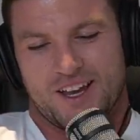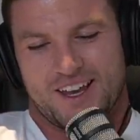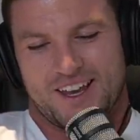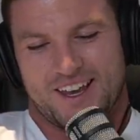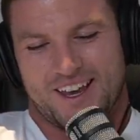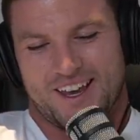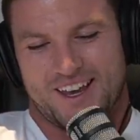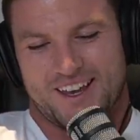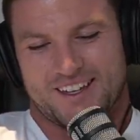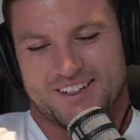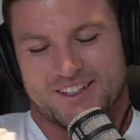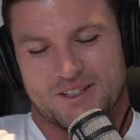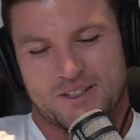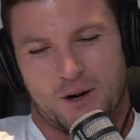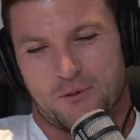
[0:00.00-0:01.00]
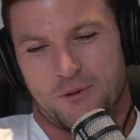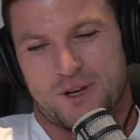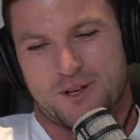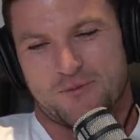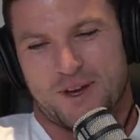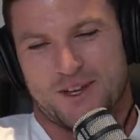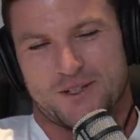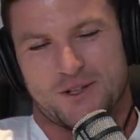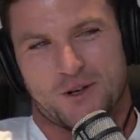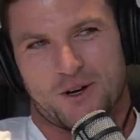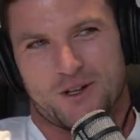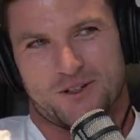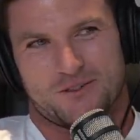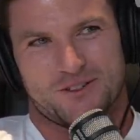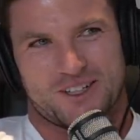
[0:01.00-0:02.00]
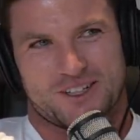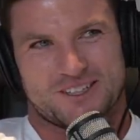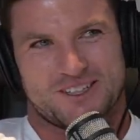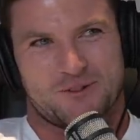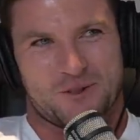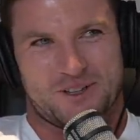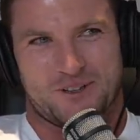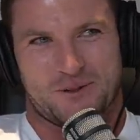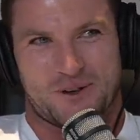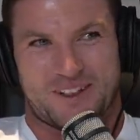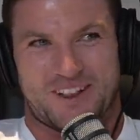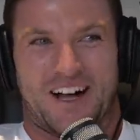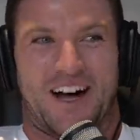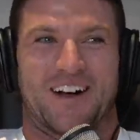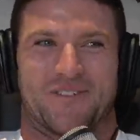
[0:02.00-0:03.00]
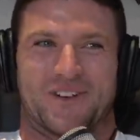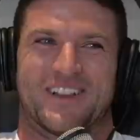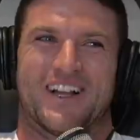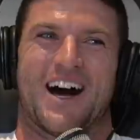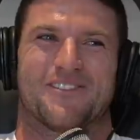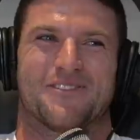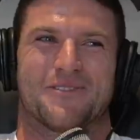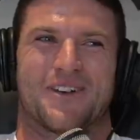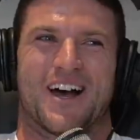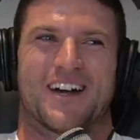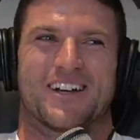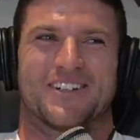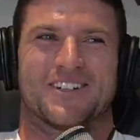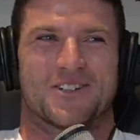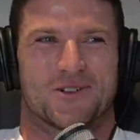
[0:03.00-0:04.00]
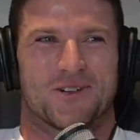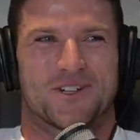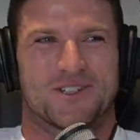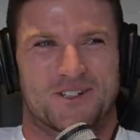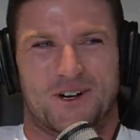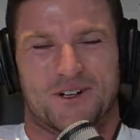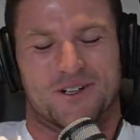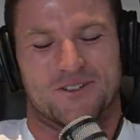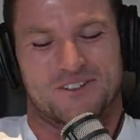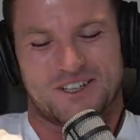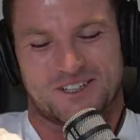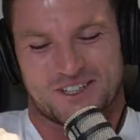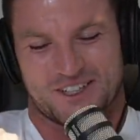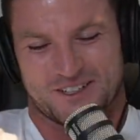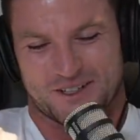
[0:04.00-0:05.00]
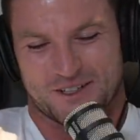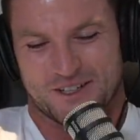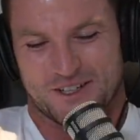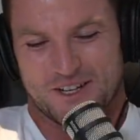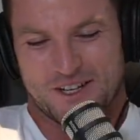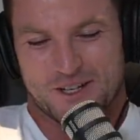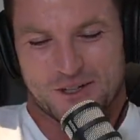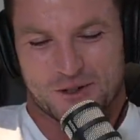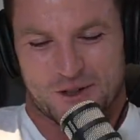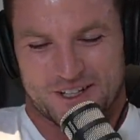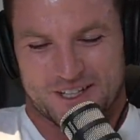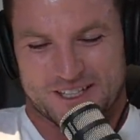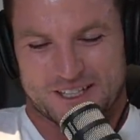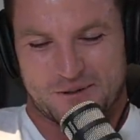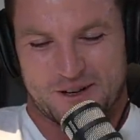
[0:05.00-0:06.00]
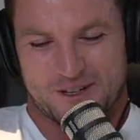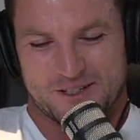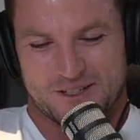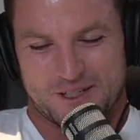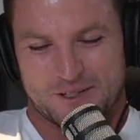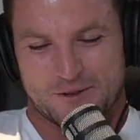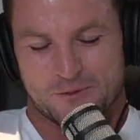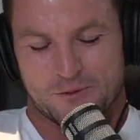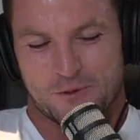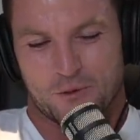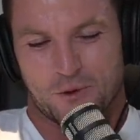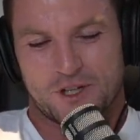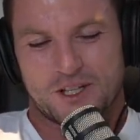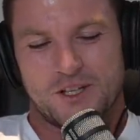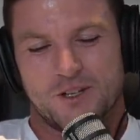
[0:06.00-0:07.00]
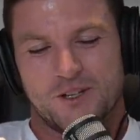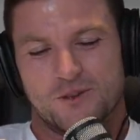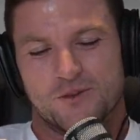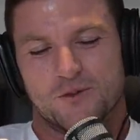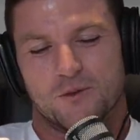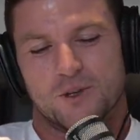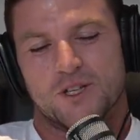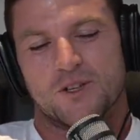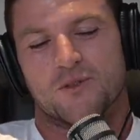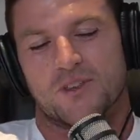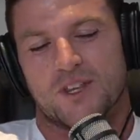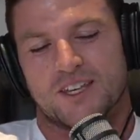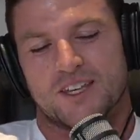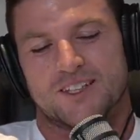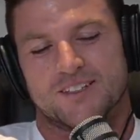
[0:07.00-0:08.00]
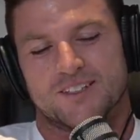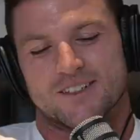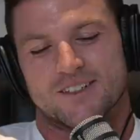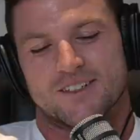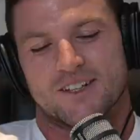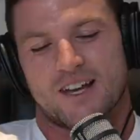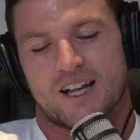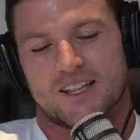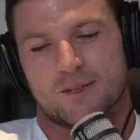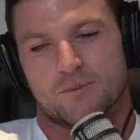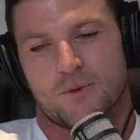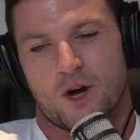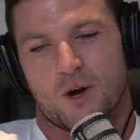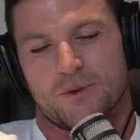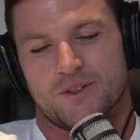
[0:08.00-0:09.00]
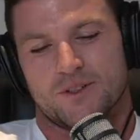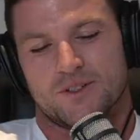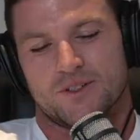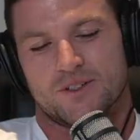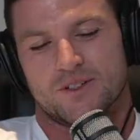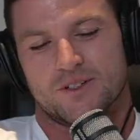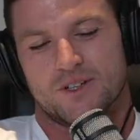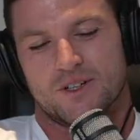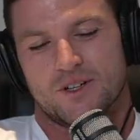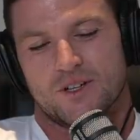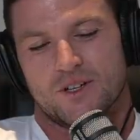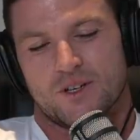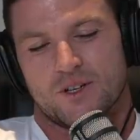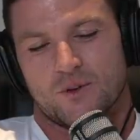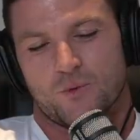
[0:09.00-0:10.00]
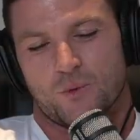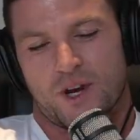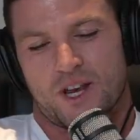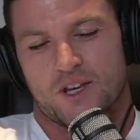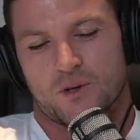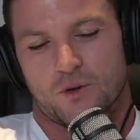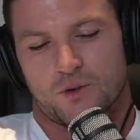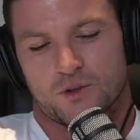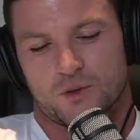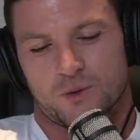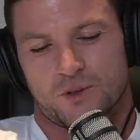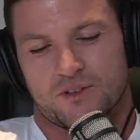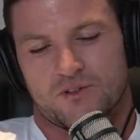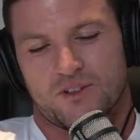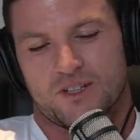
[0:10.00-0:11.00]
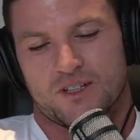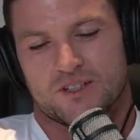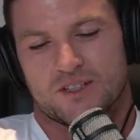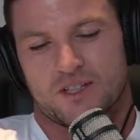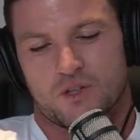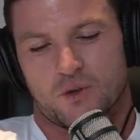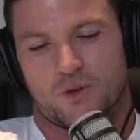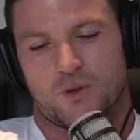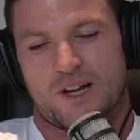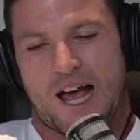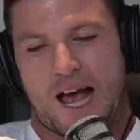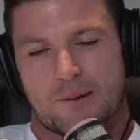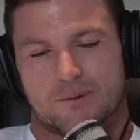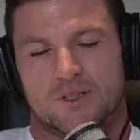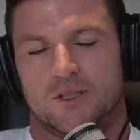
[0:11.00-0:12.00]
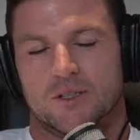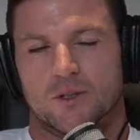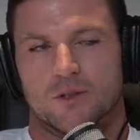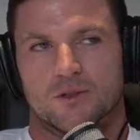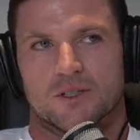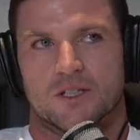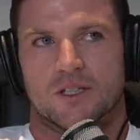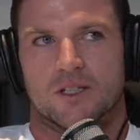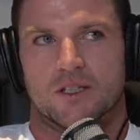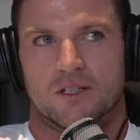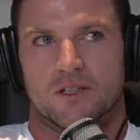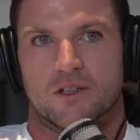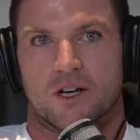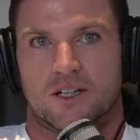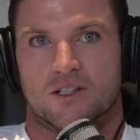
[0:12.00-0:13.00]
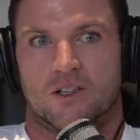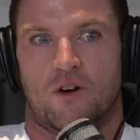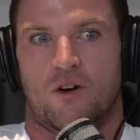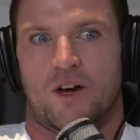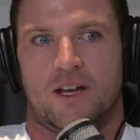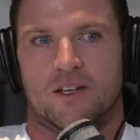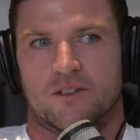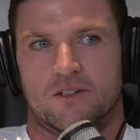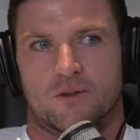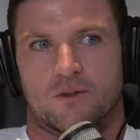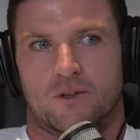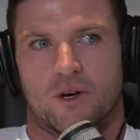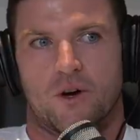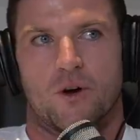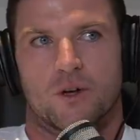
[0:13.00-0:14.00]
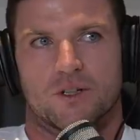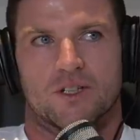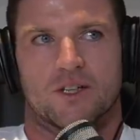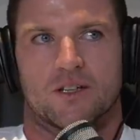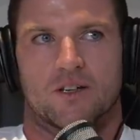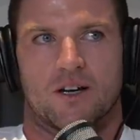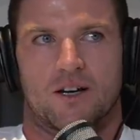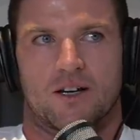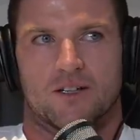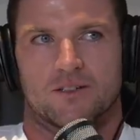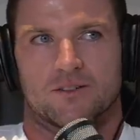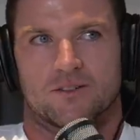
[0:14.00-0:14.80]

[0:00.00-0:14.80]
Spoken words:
And, you know, me and you quite often, like I said, we laugh about it and try and joke off each other to try and get some energy. But what are you thinking at the moment when you're doing fitness and you're absolutely like dying, you're hurting hard?